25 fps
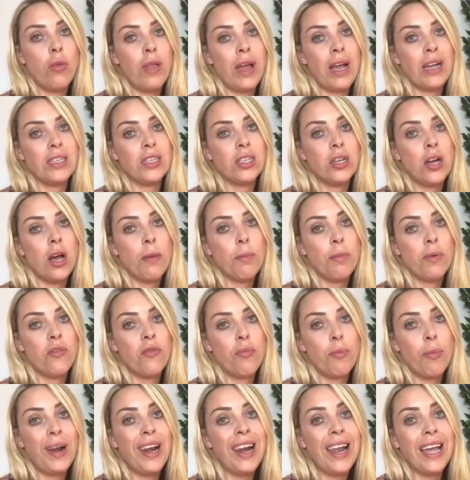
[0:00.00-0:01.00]
that type
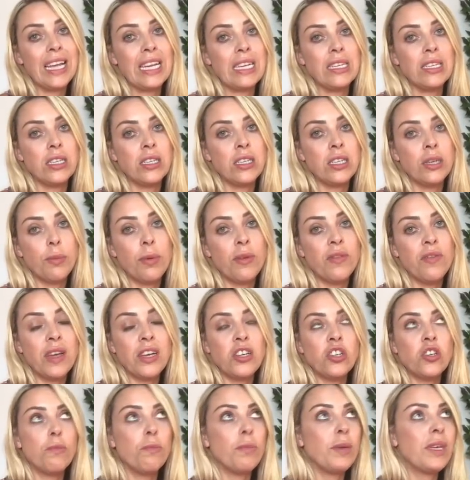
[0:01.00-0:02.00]
of place to
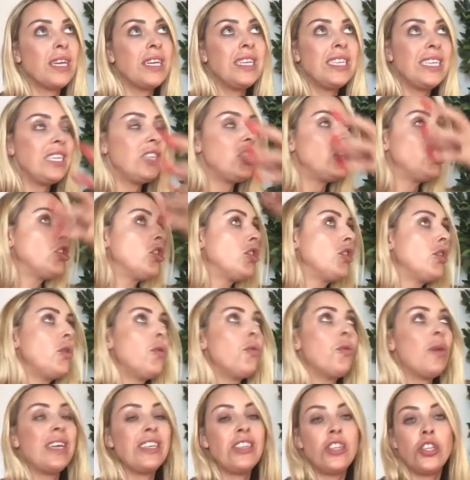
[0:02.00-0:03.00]
perfection because it's
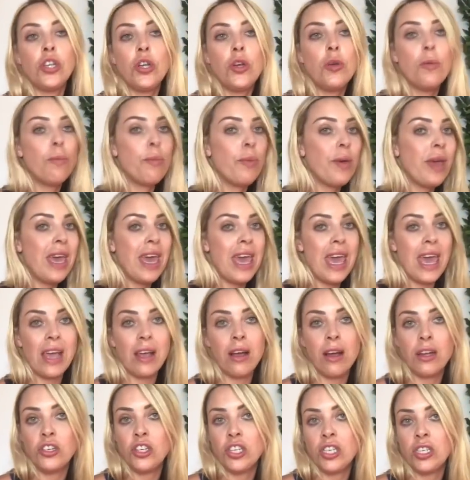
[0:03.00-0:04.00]
too big.